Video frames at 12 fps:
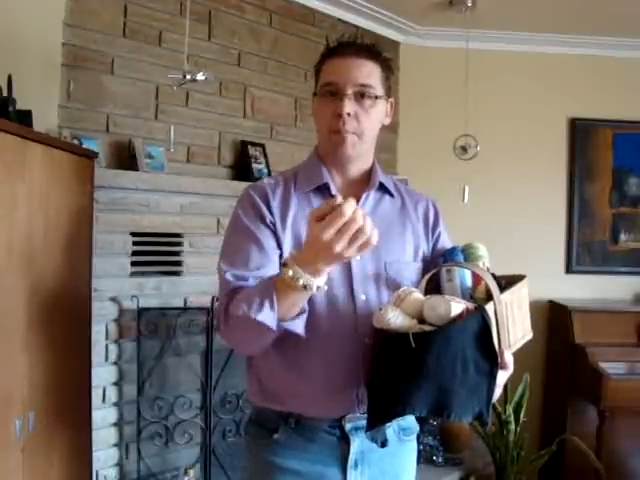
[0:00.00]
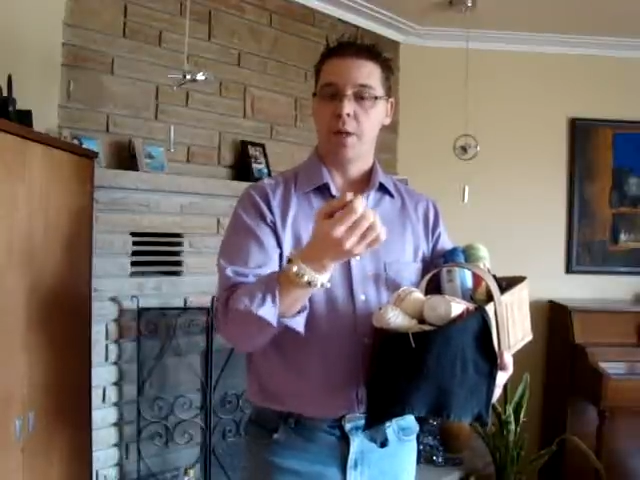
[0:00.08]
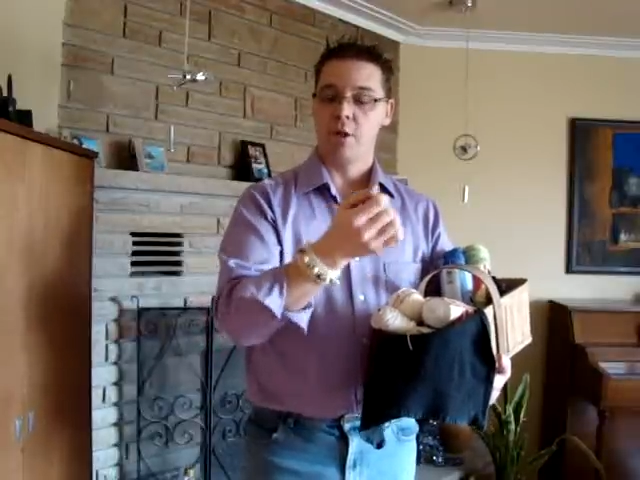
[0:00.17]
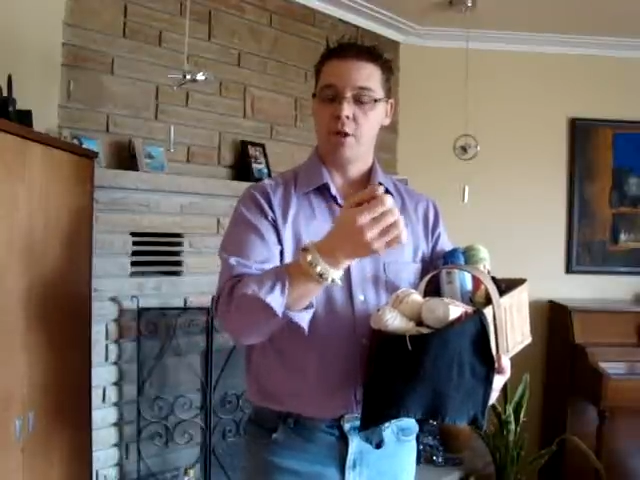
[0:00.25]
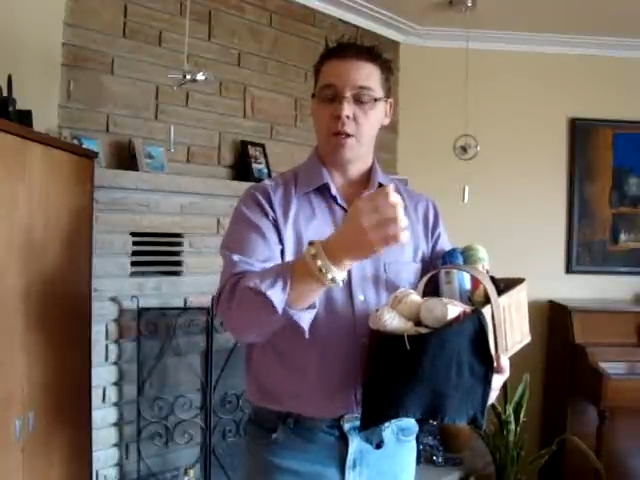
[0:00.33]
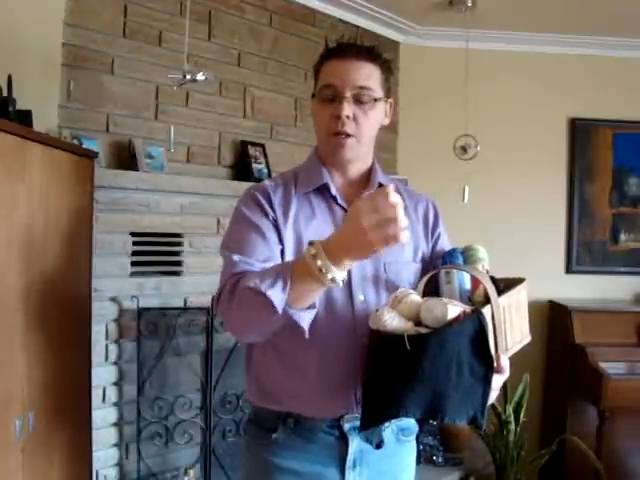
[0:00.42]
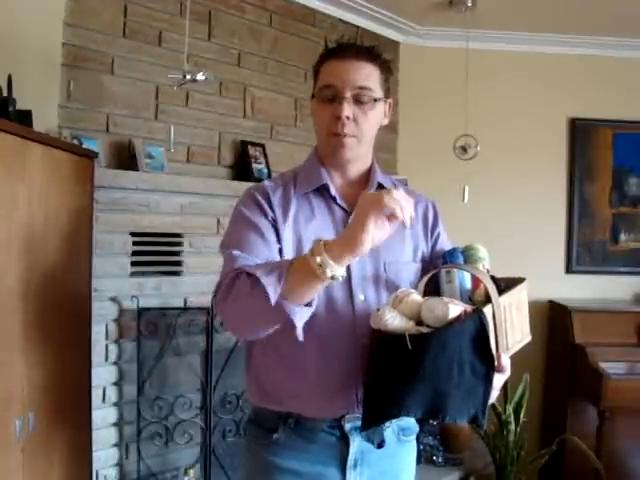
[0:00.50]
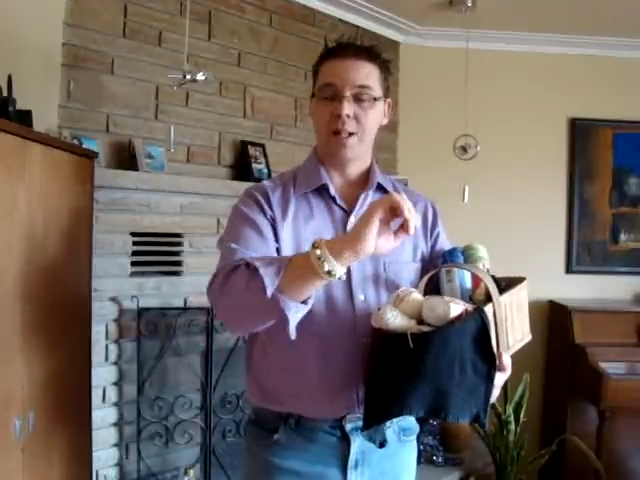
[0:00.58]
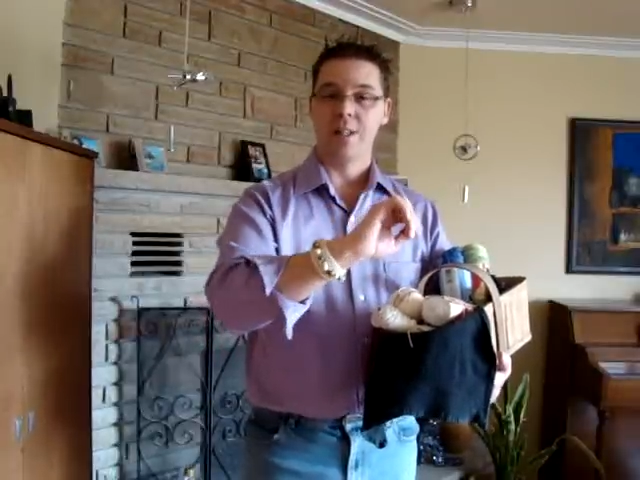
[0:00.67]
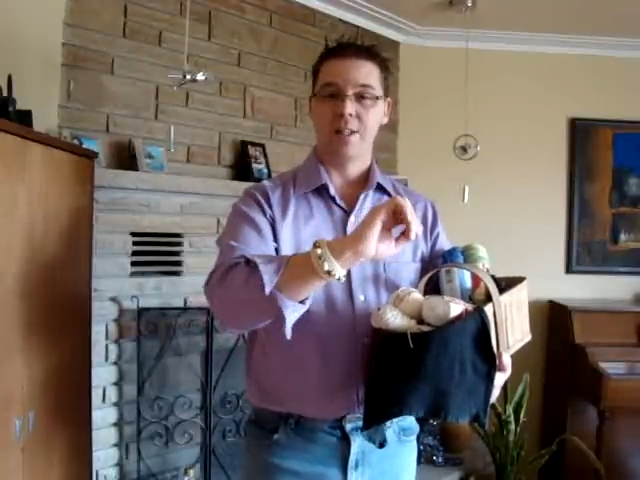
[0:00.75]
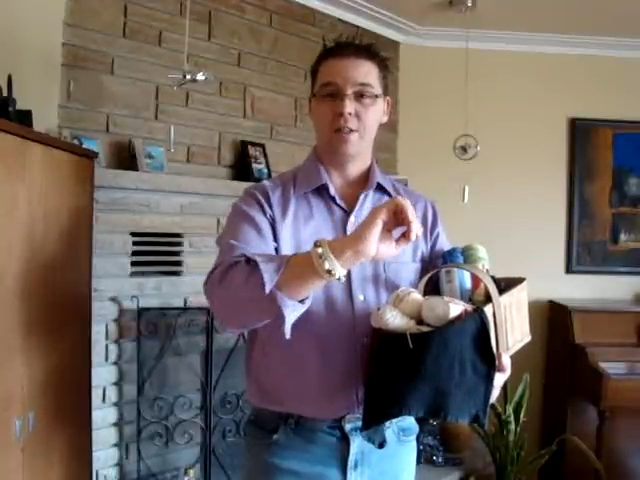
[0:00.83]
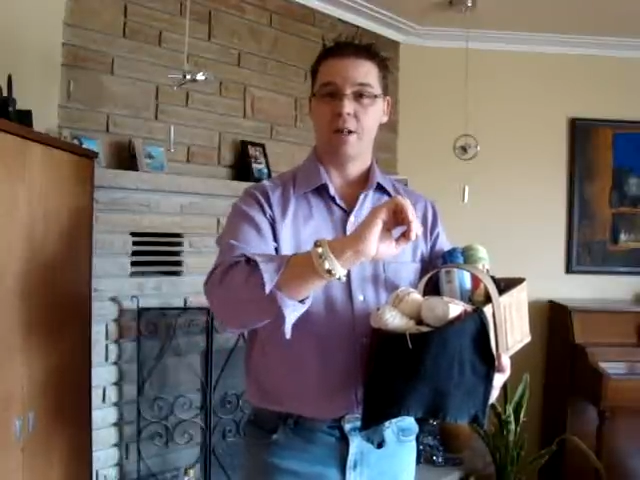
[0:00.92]
But you can
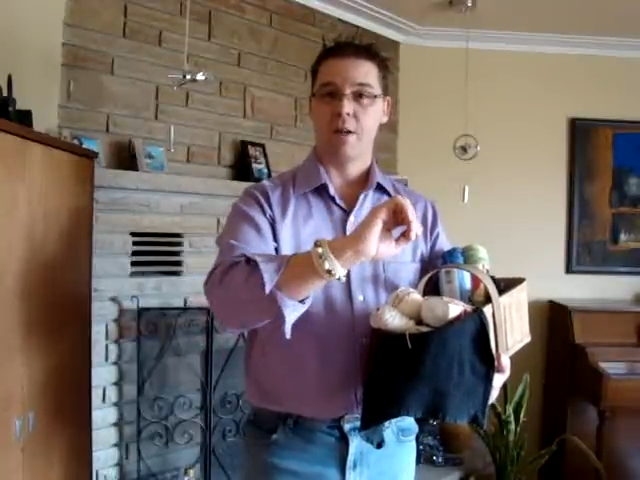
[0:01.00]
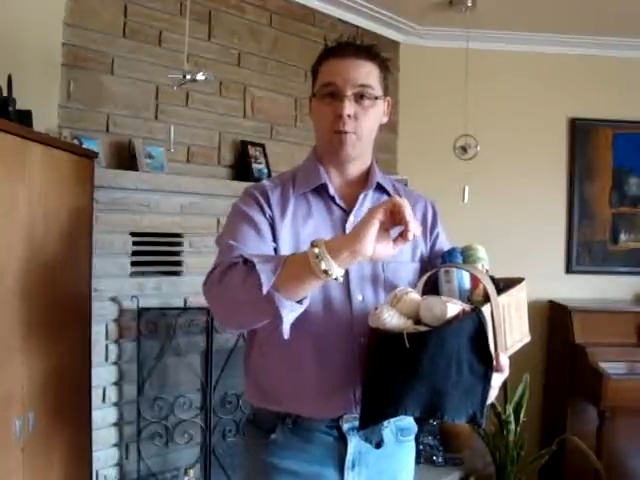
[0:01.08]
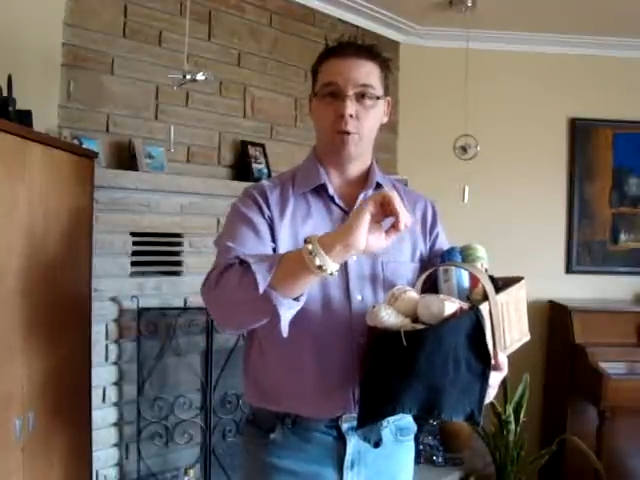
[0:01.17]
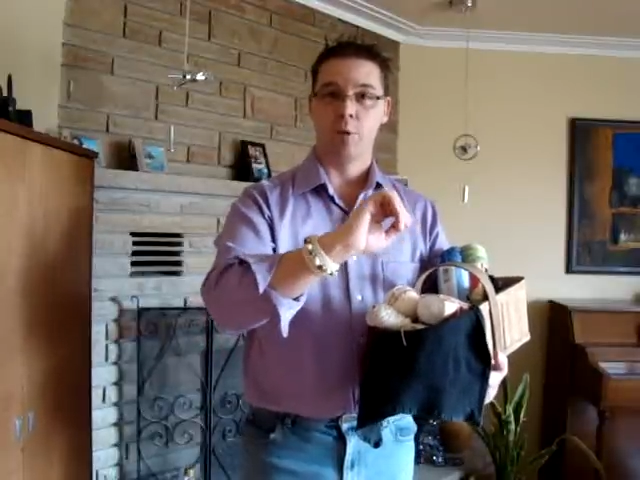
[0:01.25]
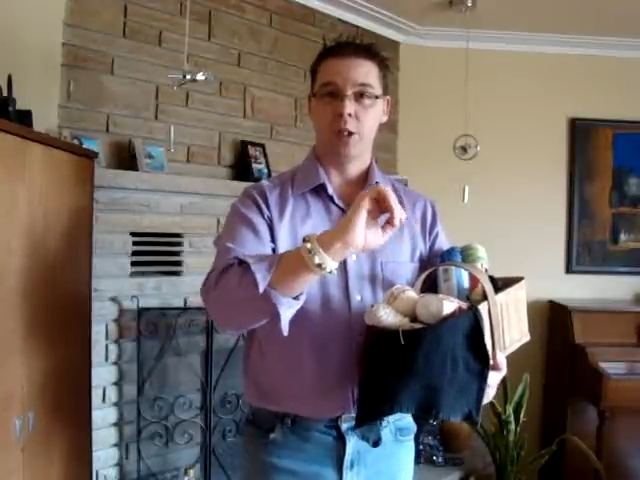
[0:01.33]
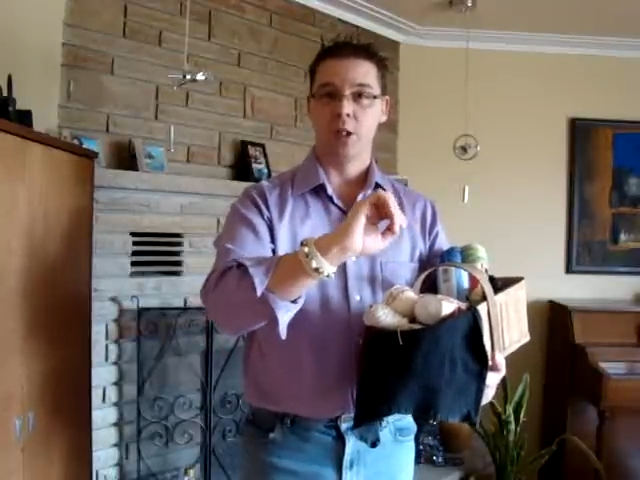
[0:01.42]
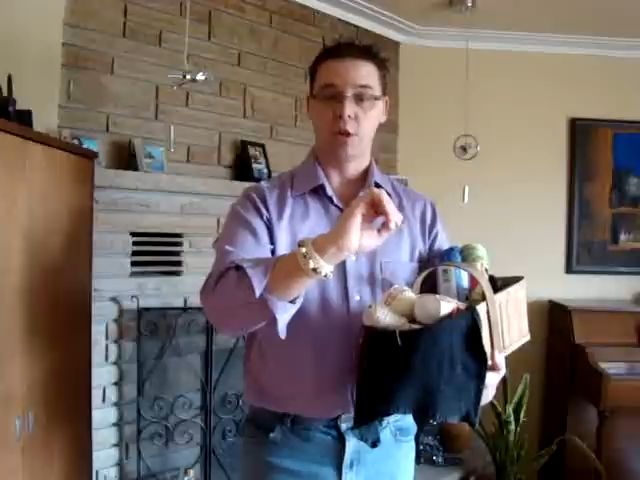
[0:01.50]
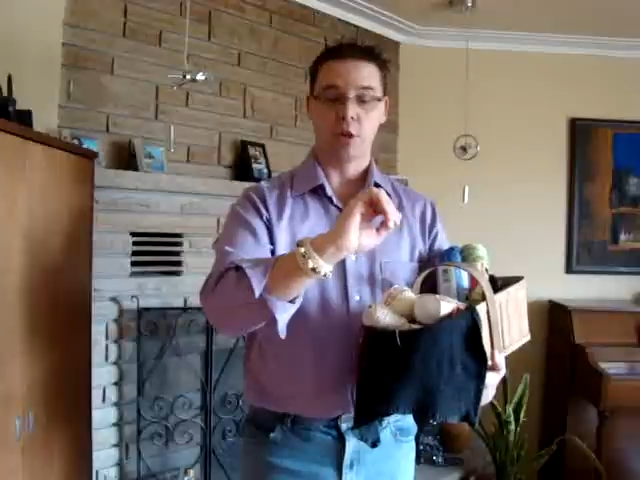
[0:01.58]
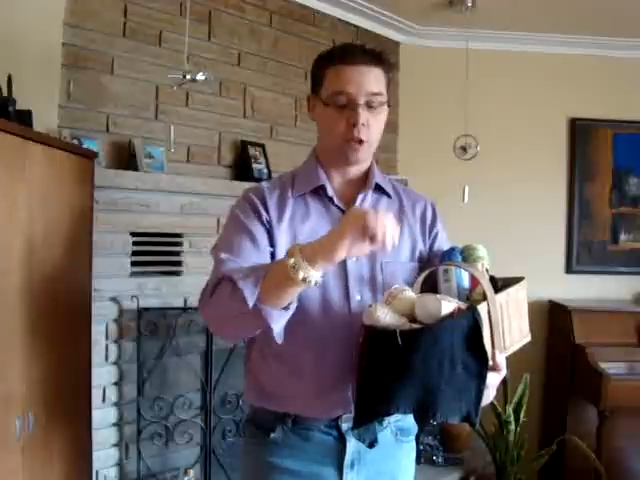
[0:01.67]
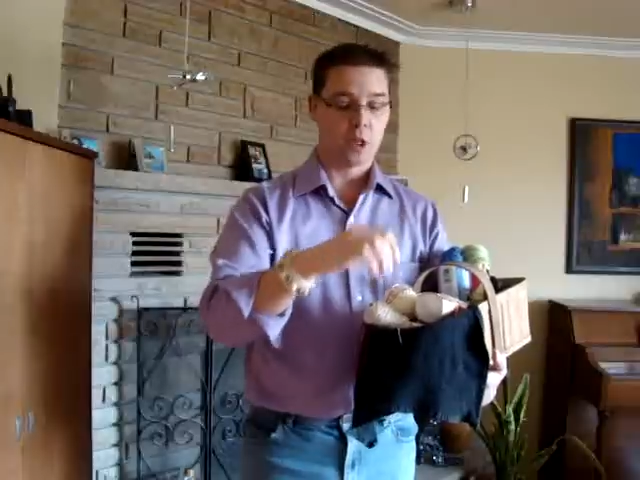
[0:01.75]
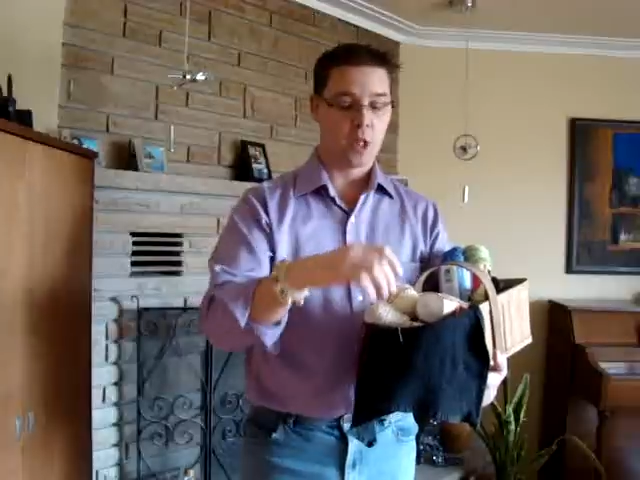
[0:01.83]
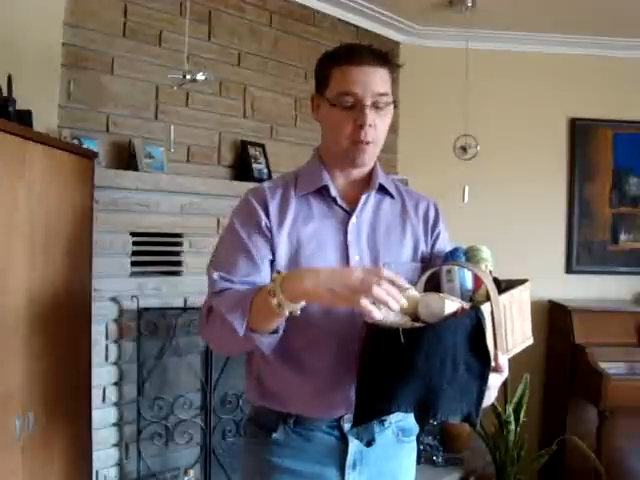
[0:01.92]
make the stuff really
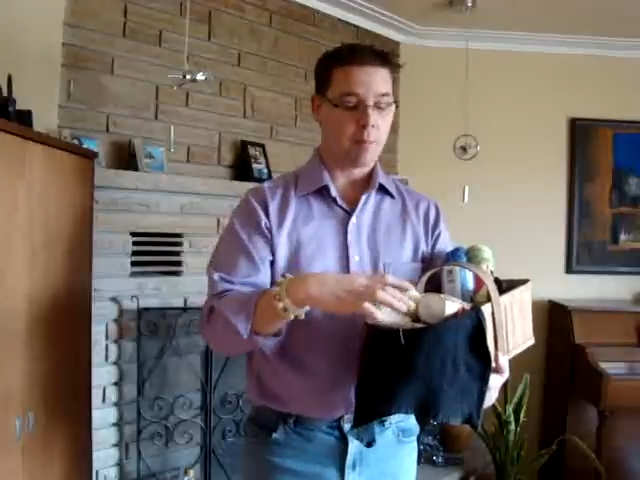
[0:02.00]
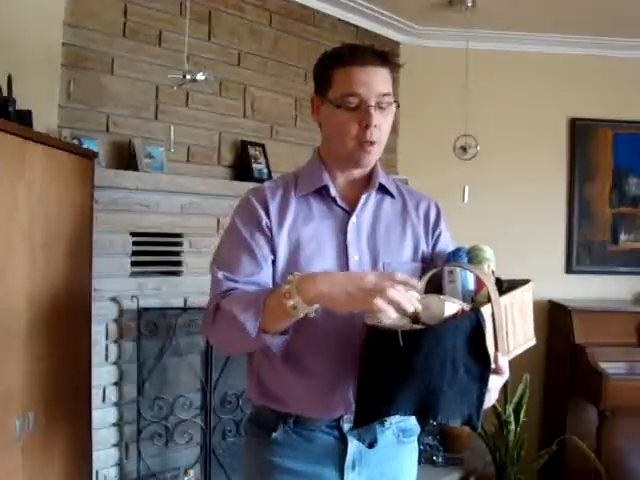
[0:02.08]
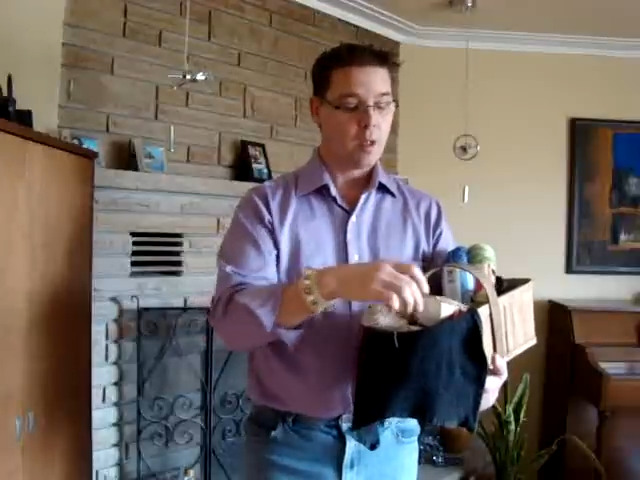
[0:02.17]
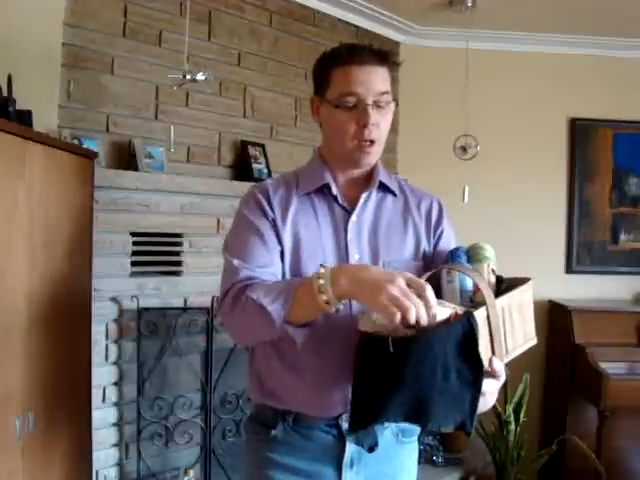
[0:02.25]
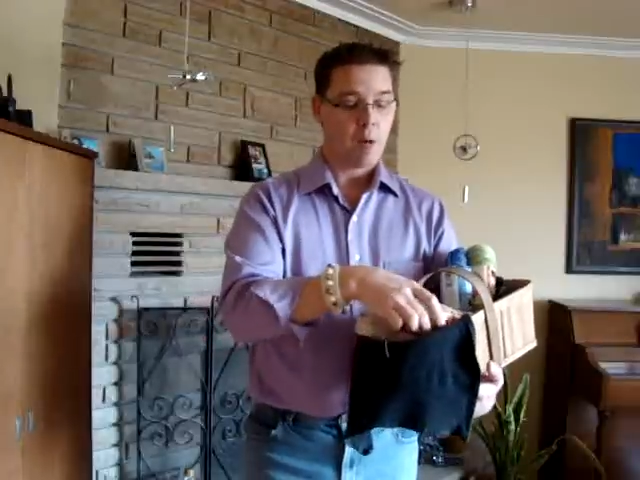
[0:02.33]
dirt cheap.